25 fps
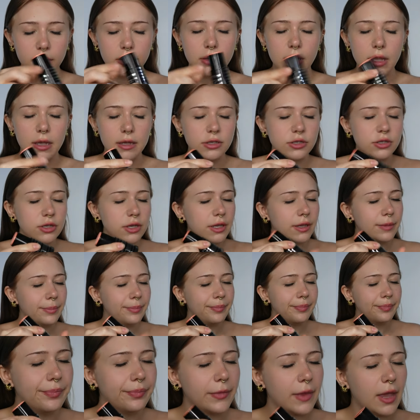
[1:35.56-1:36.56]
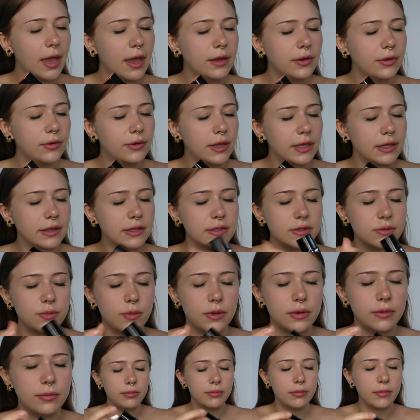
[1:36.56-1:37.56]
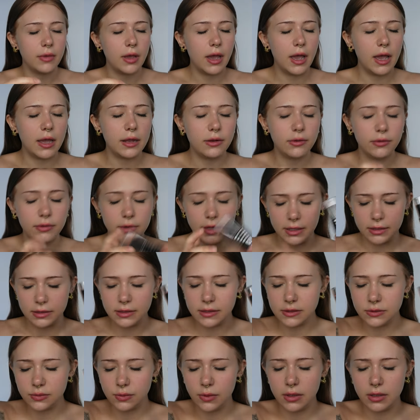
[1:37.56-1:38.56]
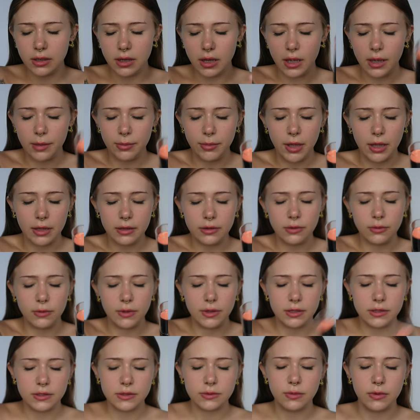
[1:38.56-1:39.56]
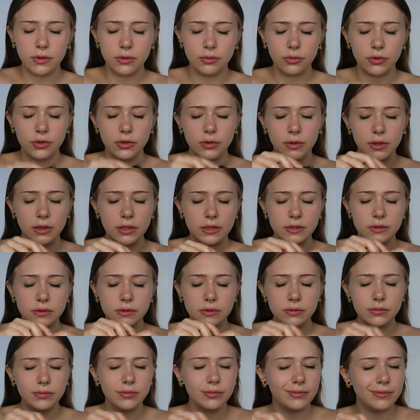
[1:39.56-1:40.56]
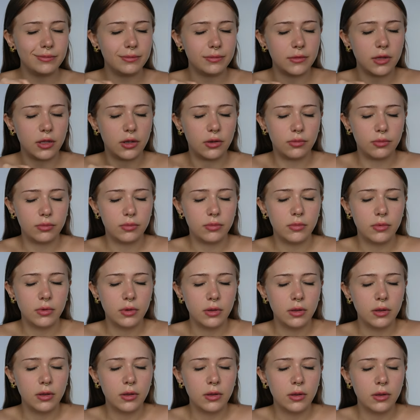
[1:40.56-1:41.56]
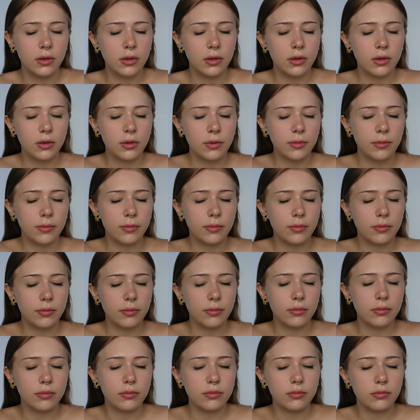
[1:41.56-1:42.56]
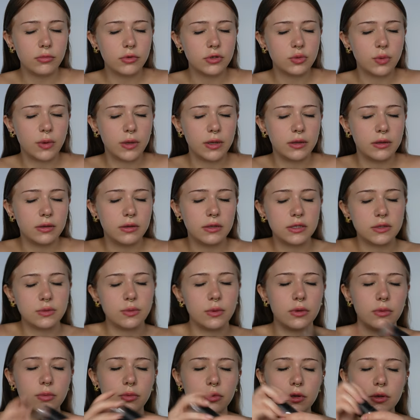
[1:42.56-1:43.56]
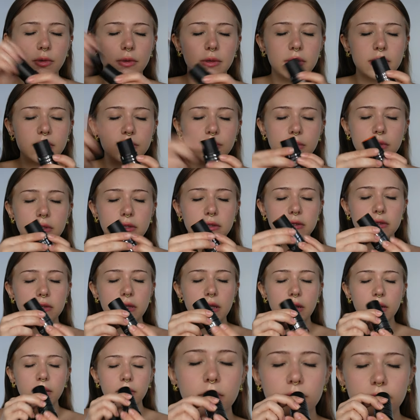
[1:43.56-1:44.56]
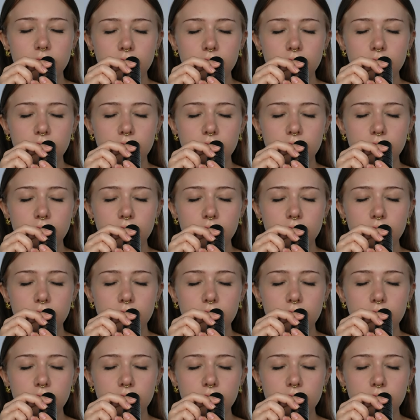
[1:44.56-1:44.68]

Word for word: Actually, I don't like this one. I don't like this one. I'm not doing this one. We're doing this... Mm, no. Which one? This one. We're doing this one instead.